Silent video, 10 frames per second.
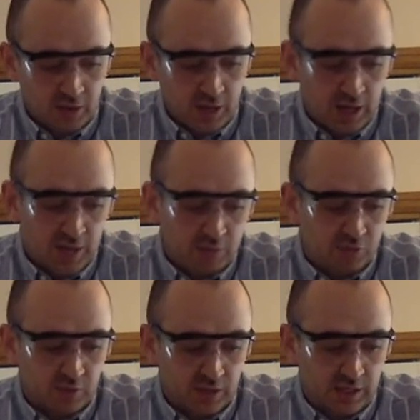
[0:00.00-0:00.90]

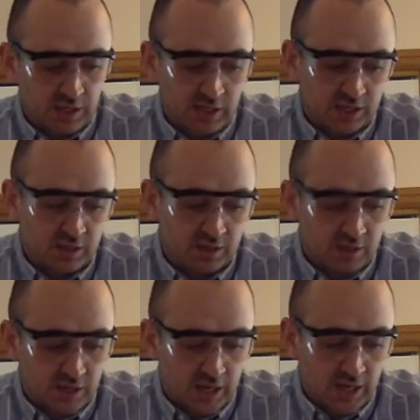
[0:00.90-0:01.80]
So in here
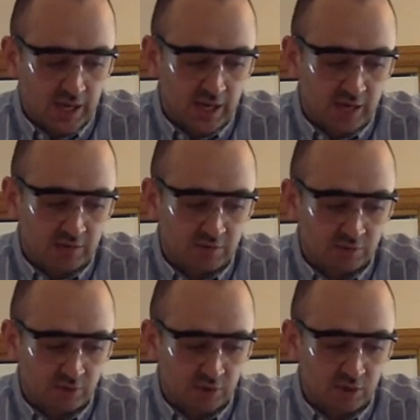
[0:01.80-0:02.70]
I have
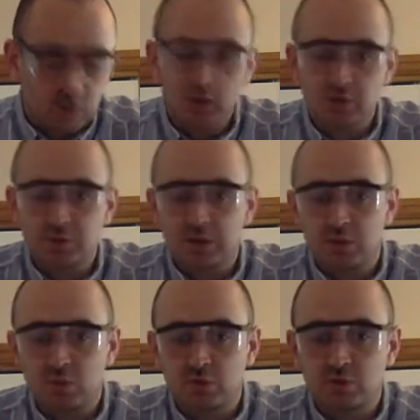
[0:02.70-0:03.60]
a large amount
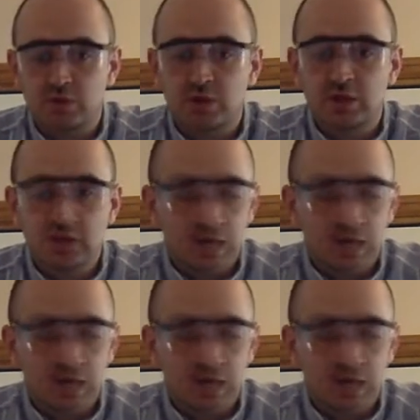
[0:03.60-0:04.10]
of water